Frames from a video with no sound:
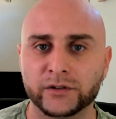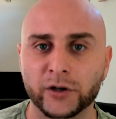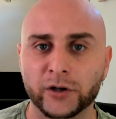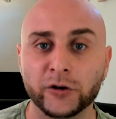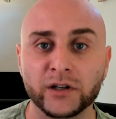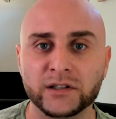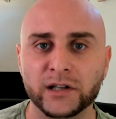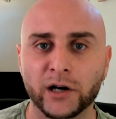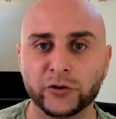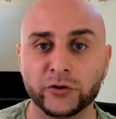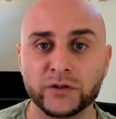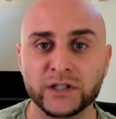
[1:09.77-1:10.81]
so you can
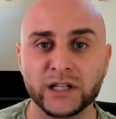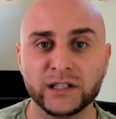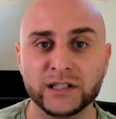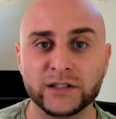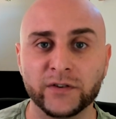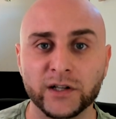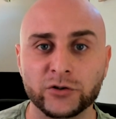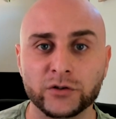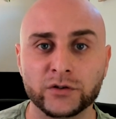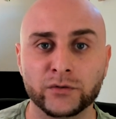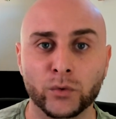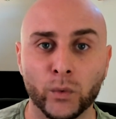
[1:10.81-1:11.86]
start using these
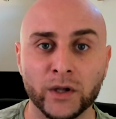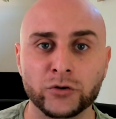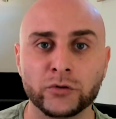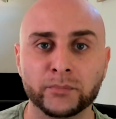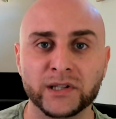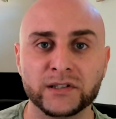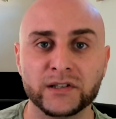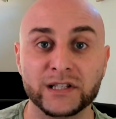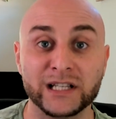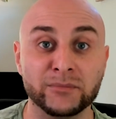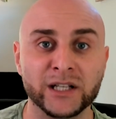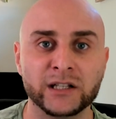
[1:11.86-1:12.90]
features with your business
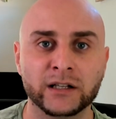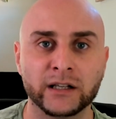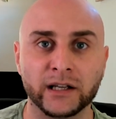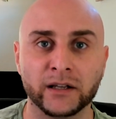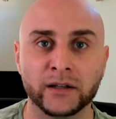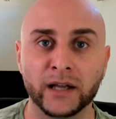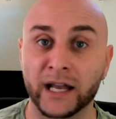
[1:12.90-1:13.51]
immediately.